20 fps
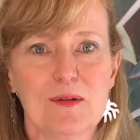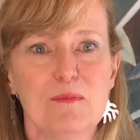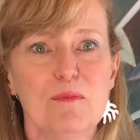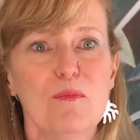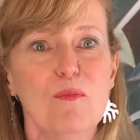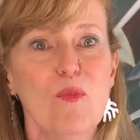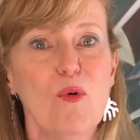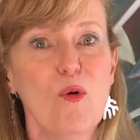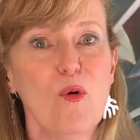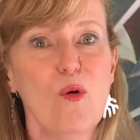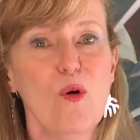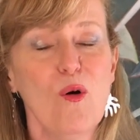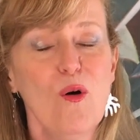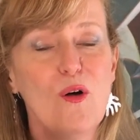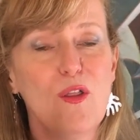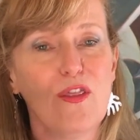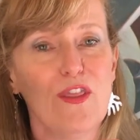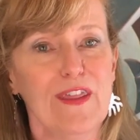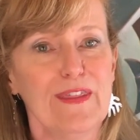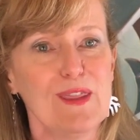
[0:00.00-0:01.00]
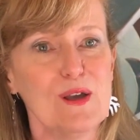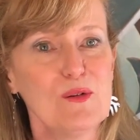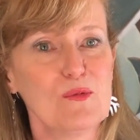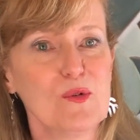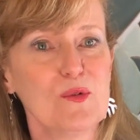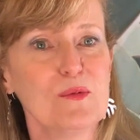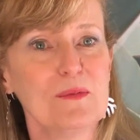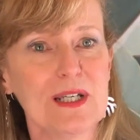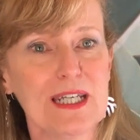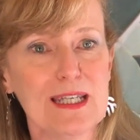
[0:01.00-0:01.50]
more than the
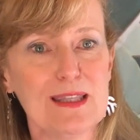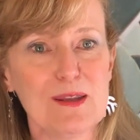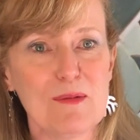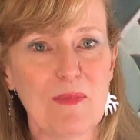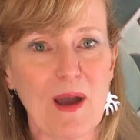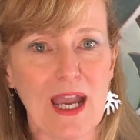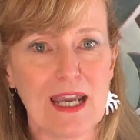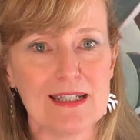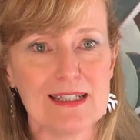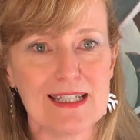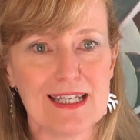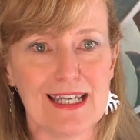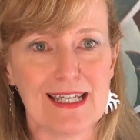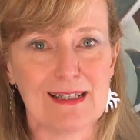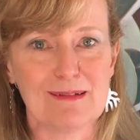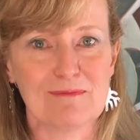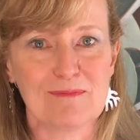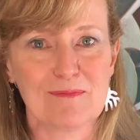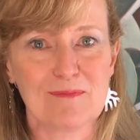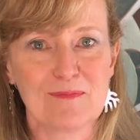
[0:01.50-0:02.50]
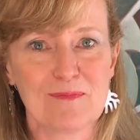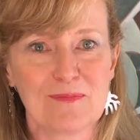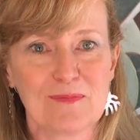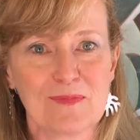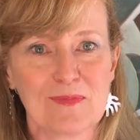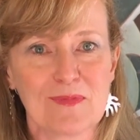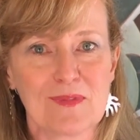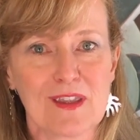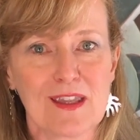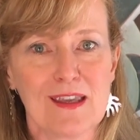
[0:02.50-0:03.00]
woman in the painting.
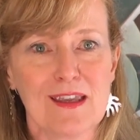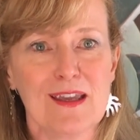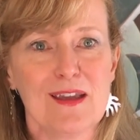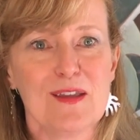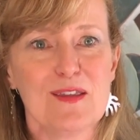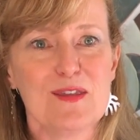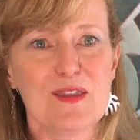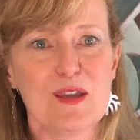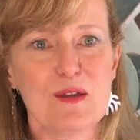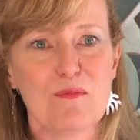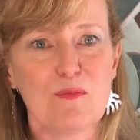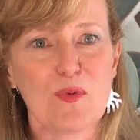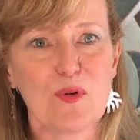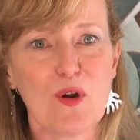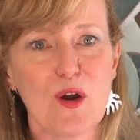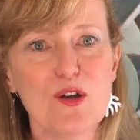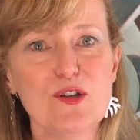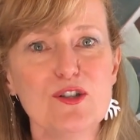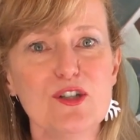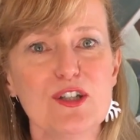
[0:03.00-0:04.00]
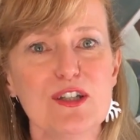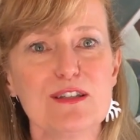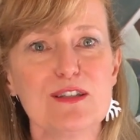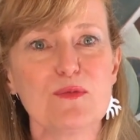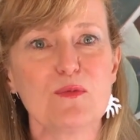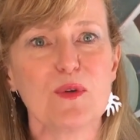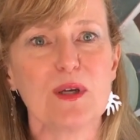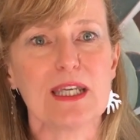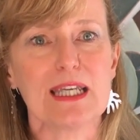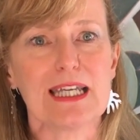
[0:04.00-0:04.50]
The approaches
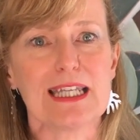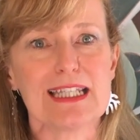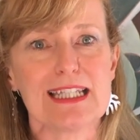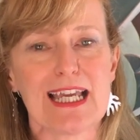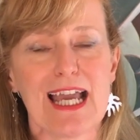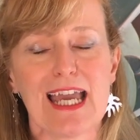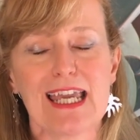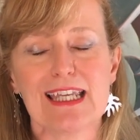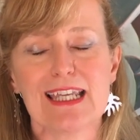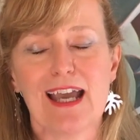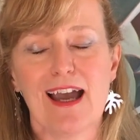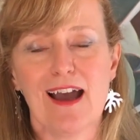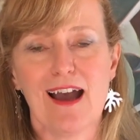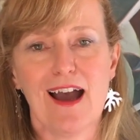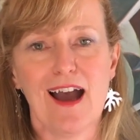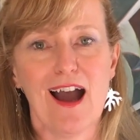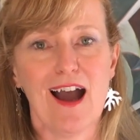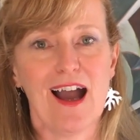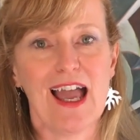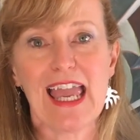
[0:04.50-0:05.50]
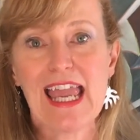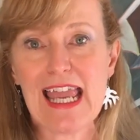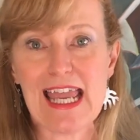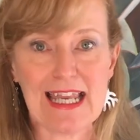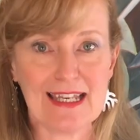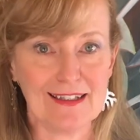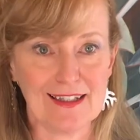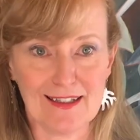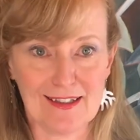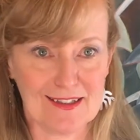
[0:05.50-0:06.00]
we can take are
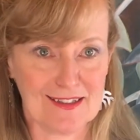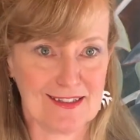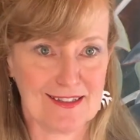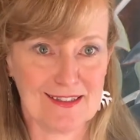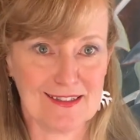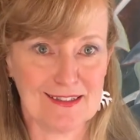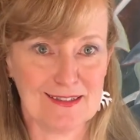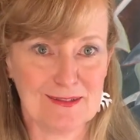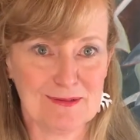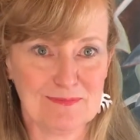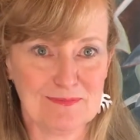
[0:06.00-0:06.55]
endless.